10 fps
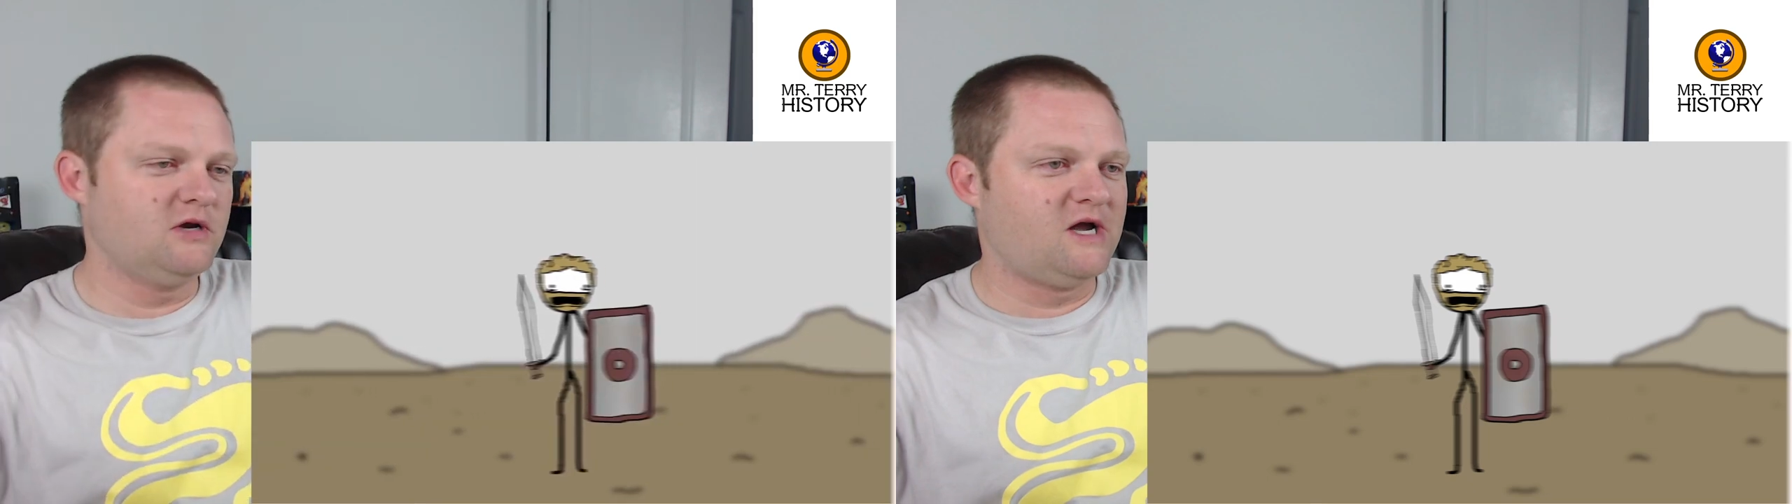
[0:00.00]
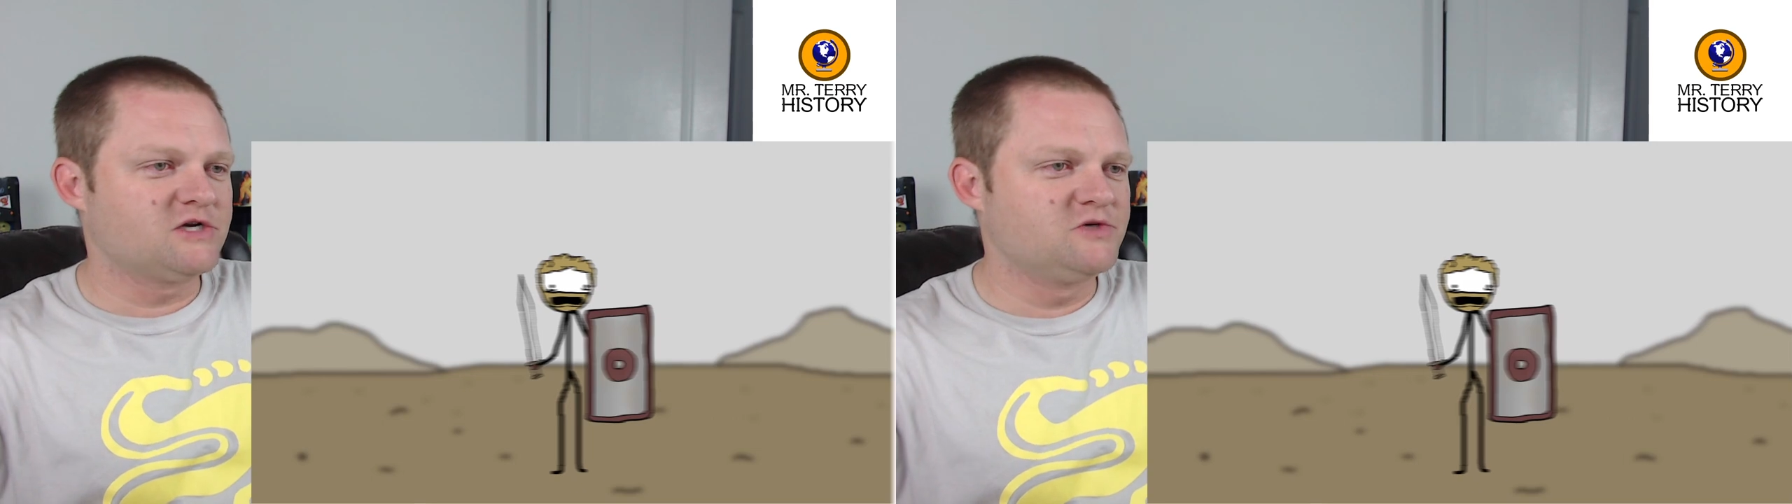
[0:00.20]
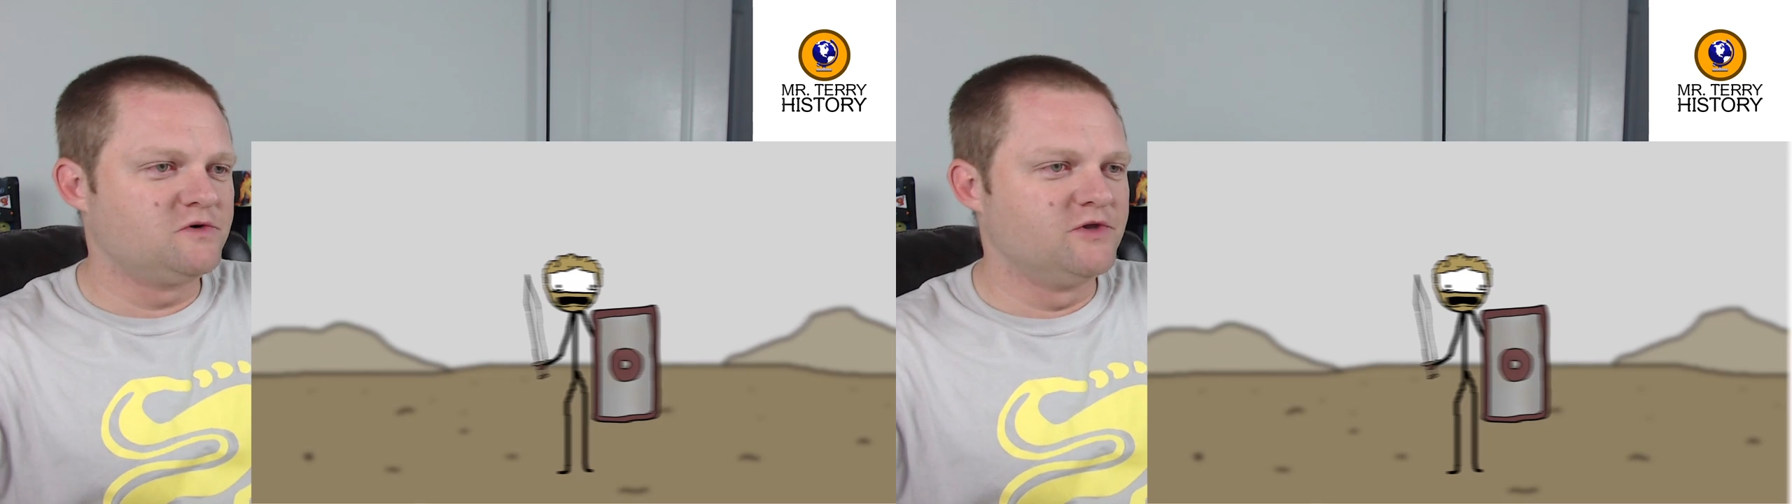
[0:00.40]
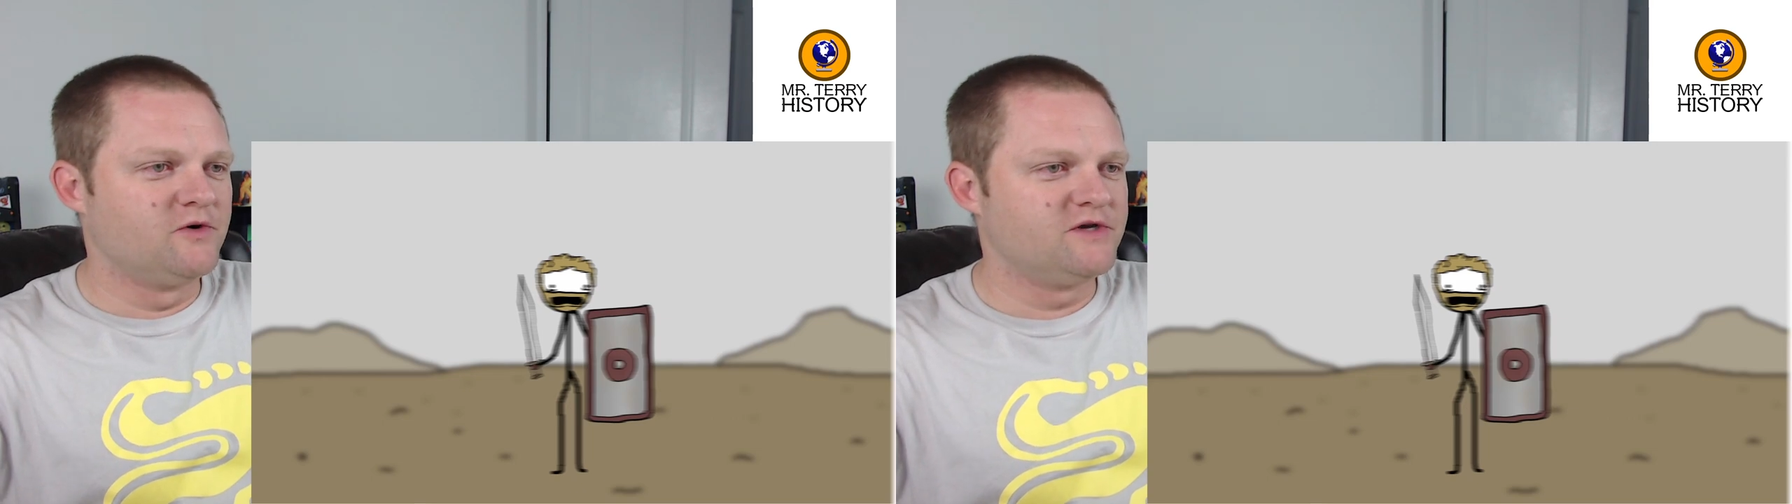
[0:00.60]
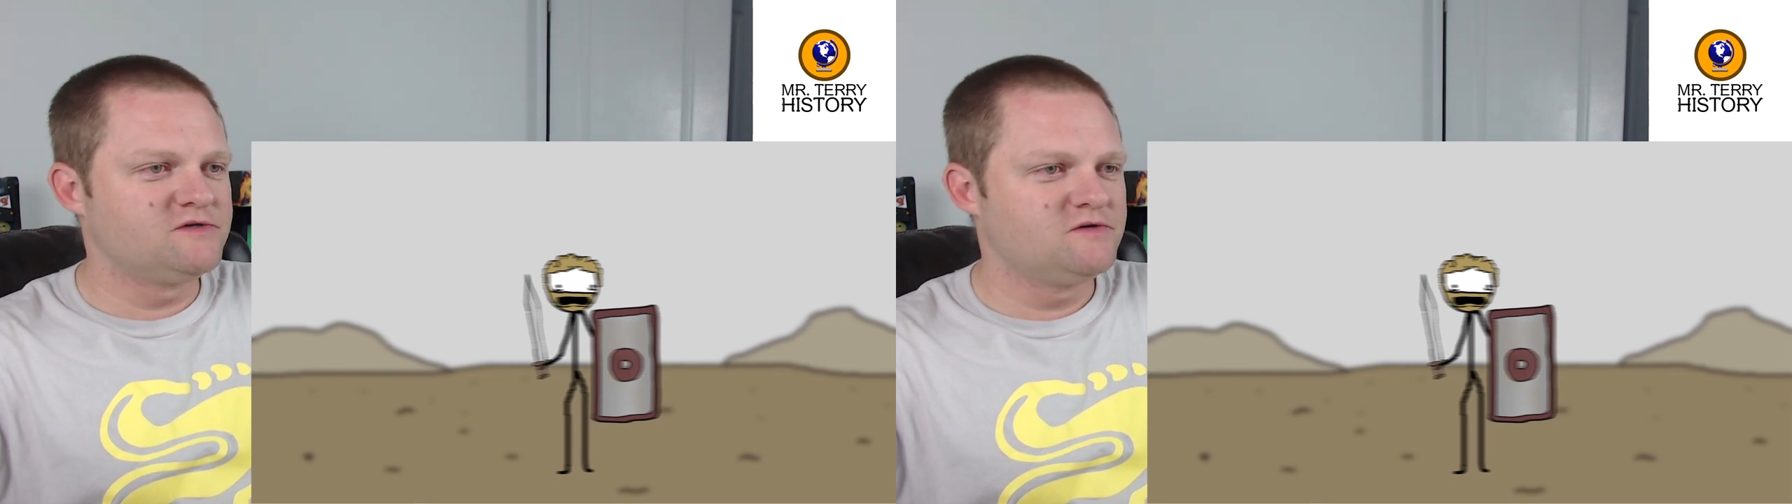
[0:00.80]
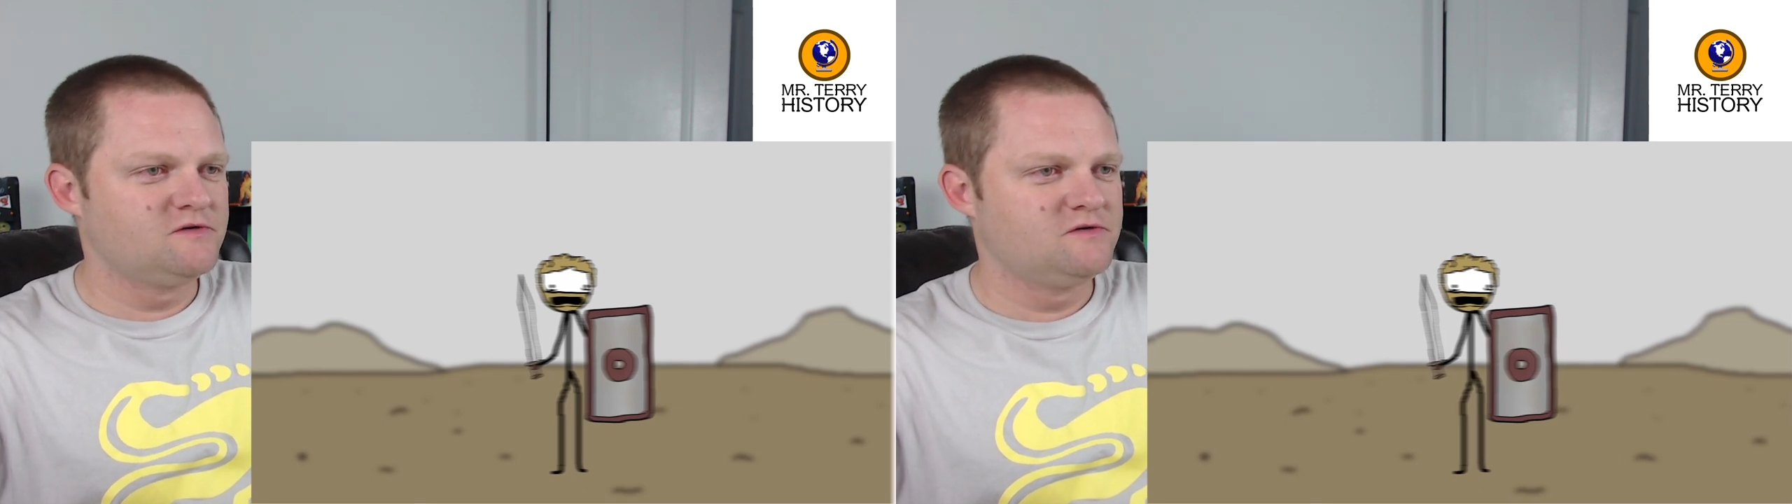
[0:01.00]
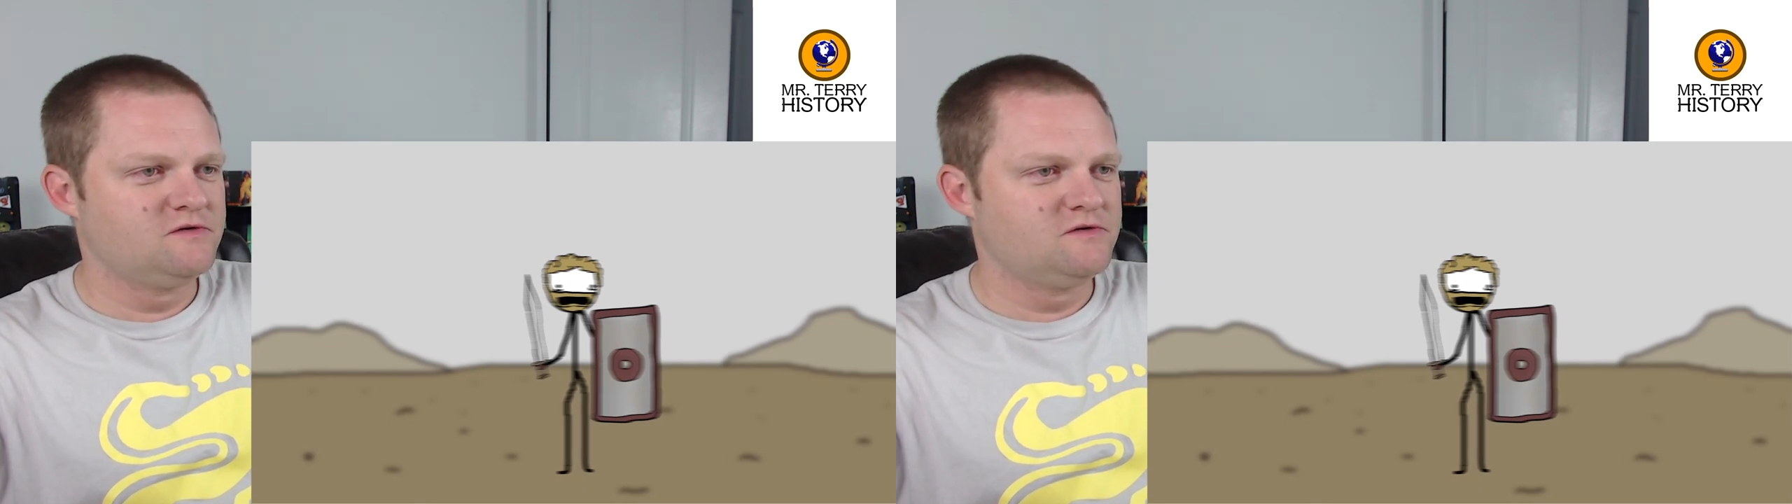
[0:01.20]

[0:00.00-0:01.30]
on Actual your very noise. existence.